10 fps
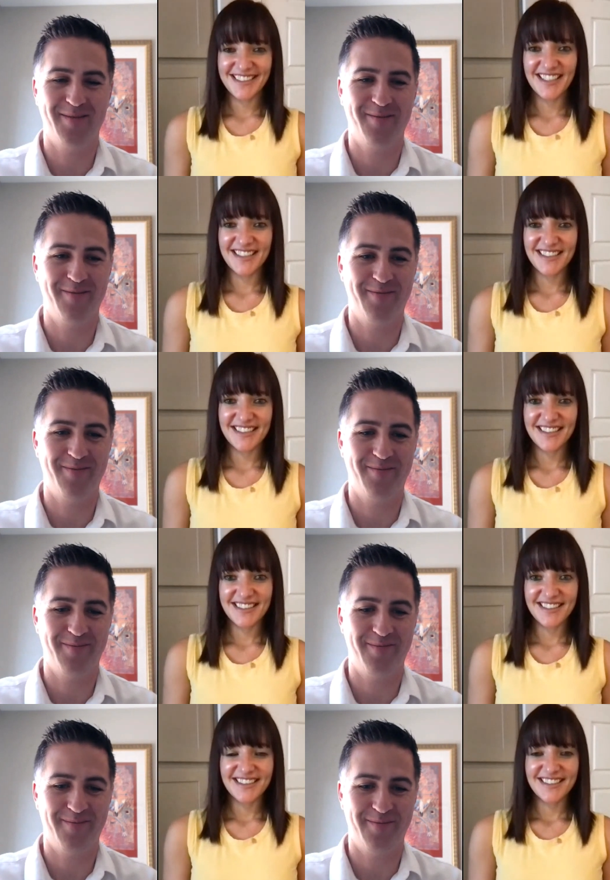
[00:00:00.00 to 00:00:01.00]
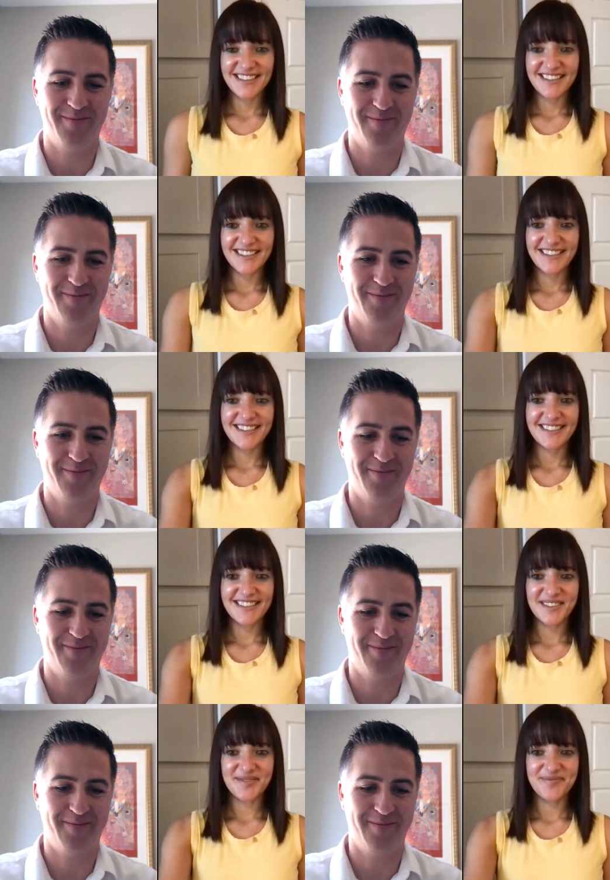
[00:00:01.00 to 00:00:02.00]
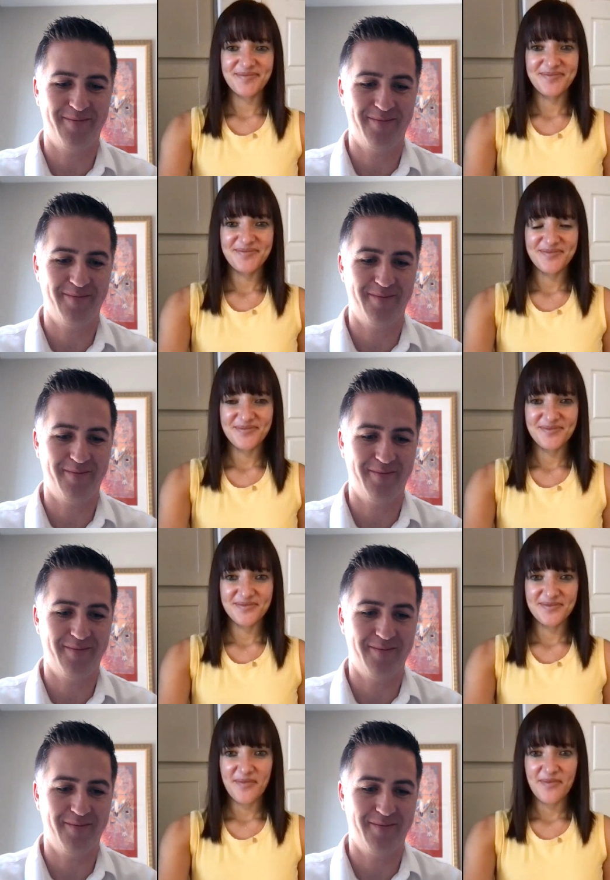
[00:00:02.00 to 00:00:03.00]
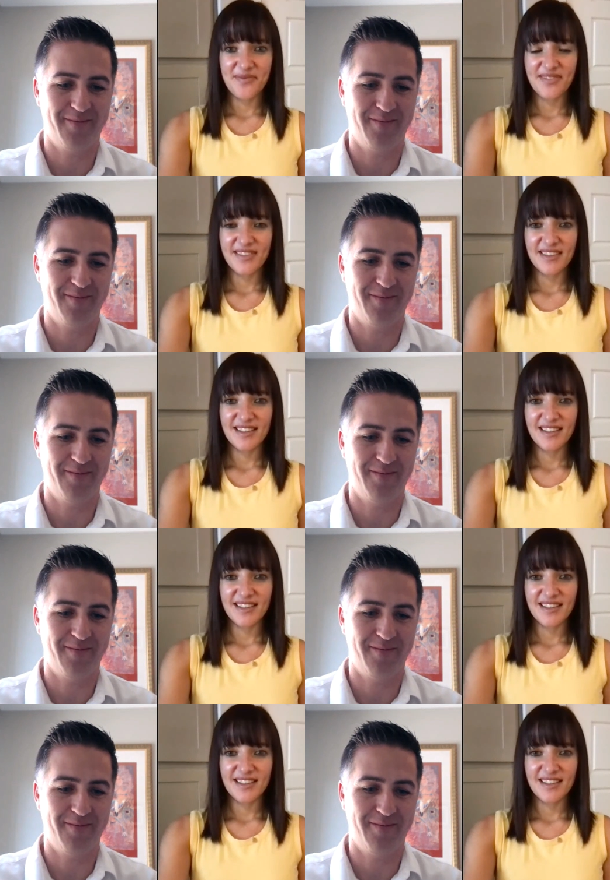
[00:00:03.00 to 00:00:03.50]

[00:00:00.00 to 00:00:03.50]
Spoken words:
Nobody speaks.